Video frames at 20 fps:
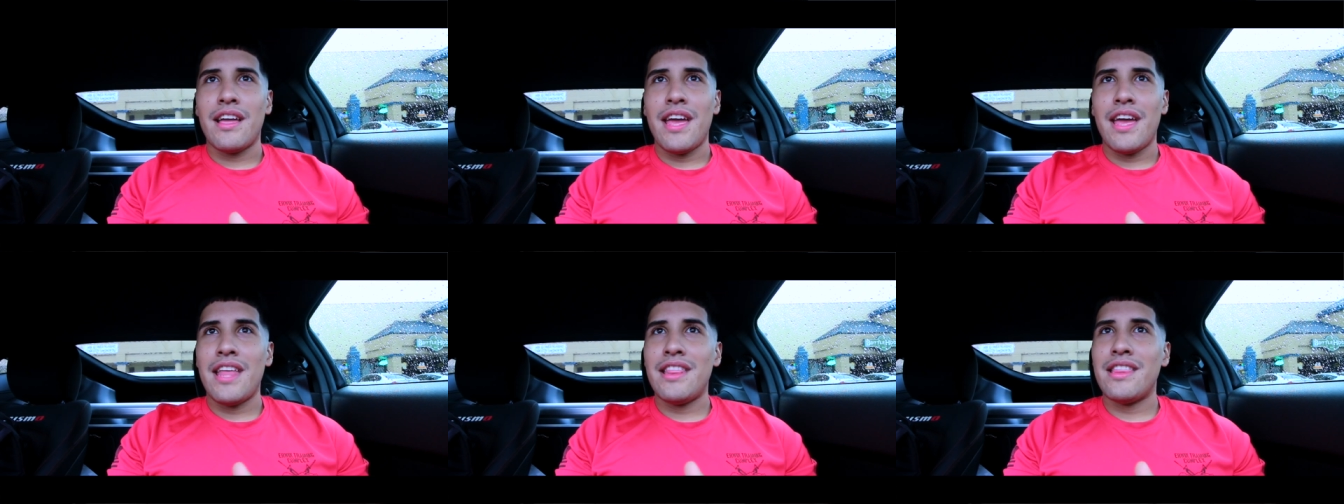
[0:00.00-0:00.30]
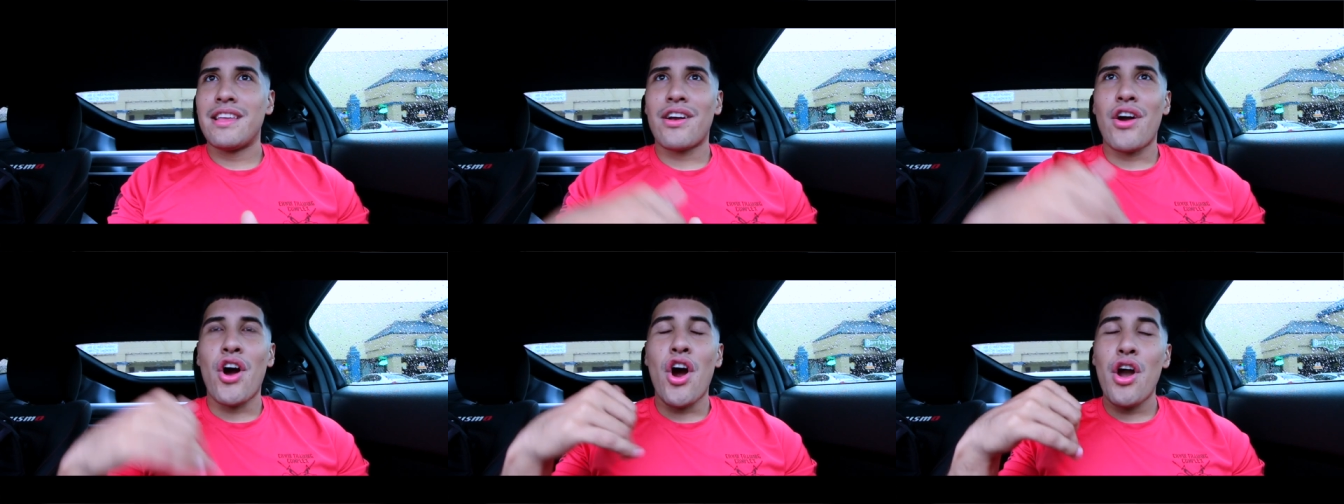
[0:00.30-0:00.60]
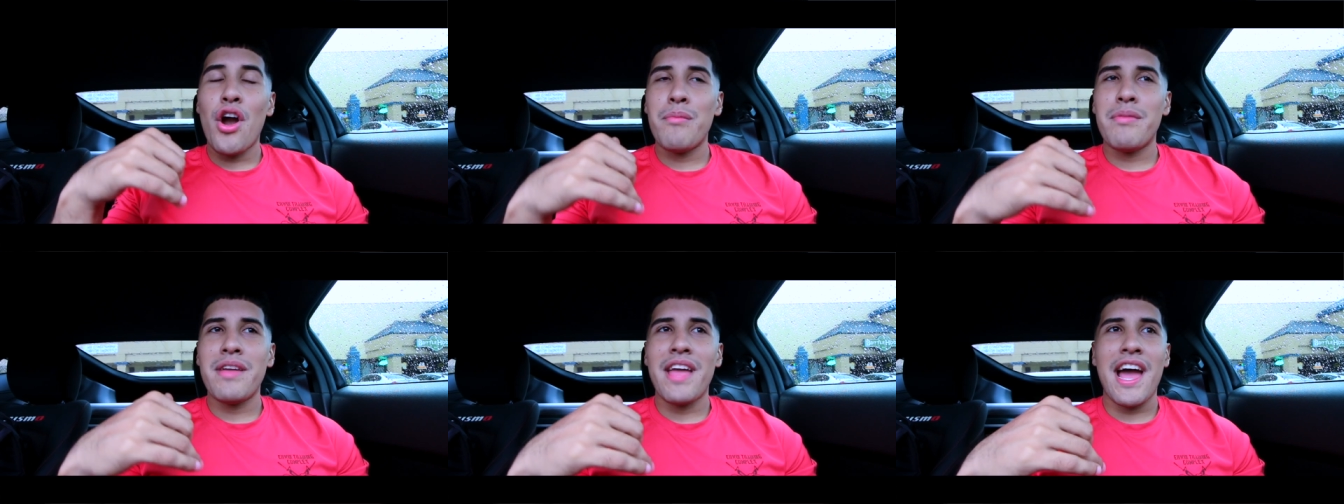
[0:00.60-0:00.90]
and the
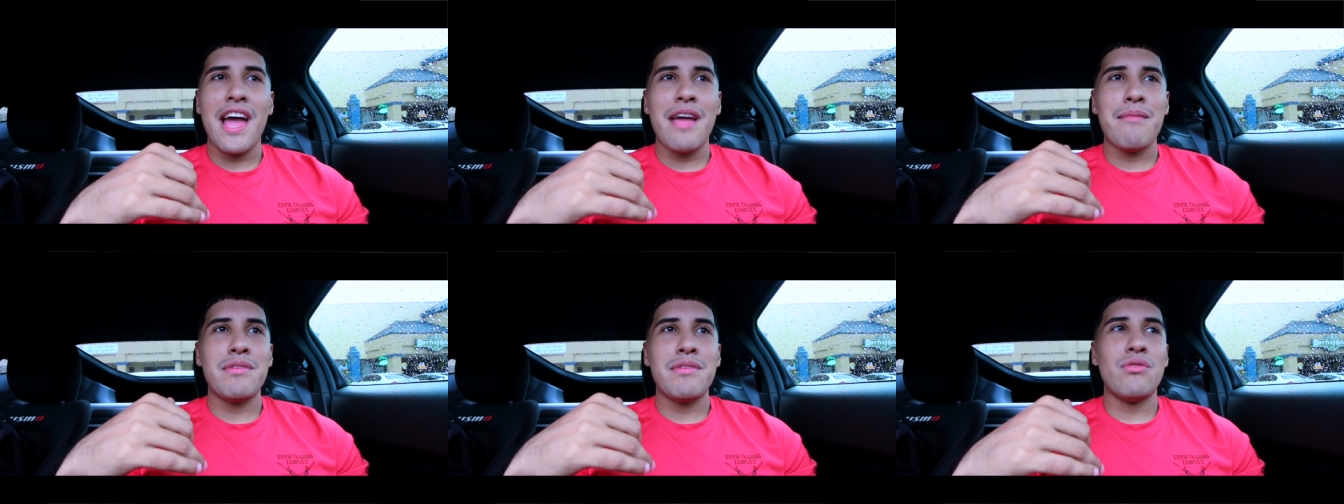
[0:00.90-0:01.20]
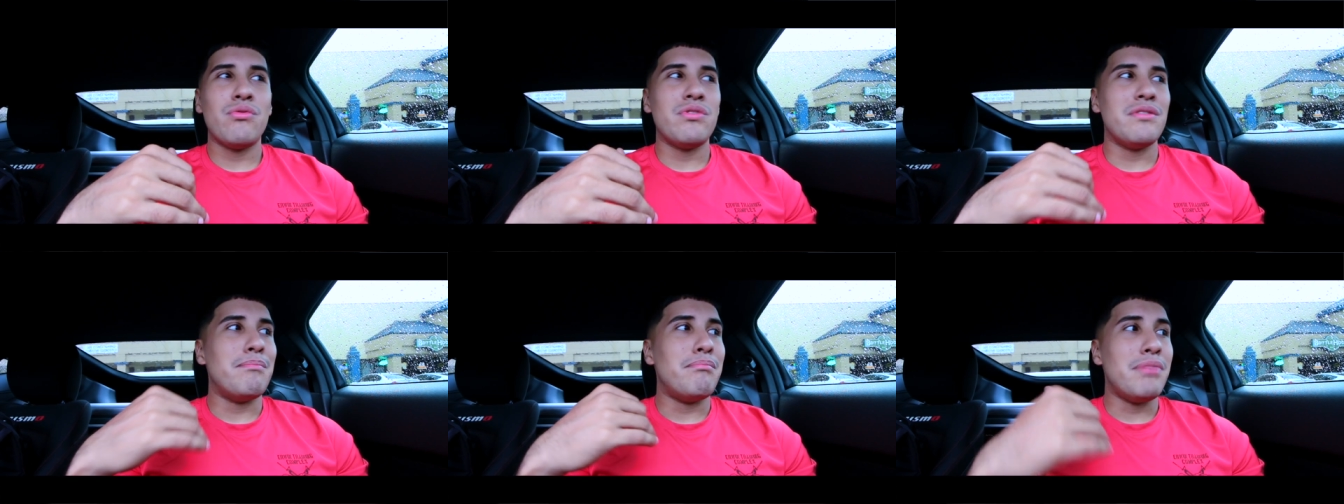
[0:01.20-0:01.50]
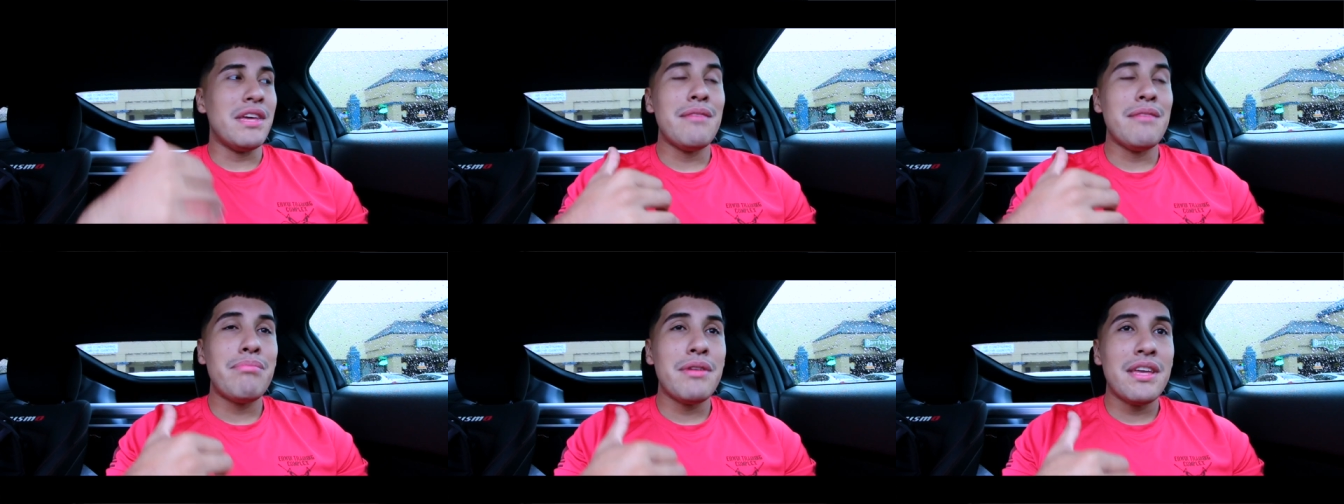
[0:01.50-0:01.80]
car behind me was
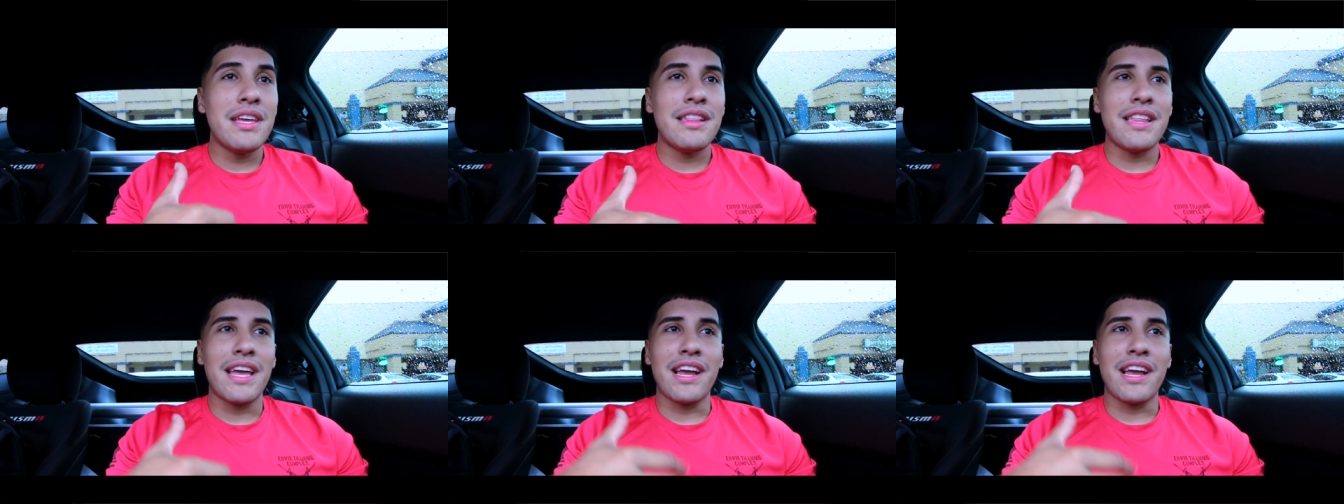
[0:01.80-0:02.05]
beeping,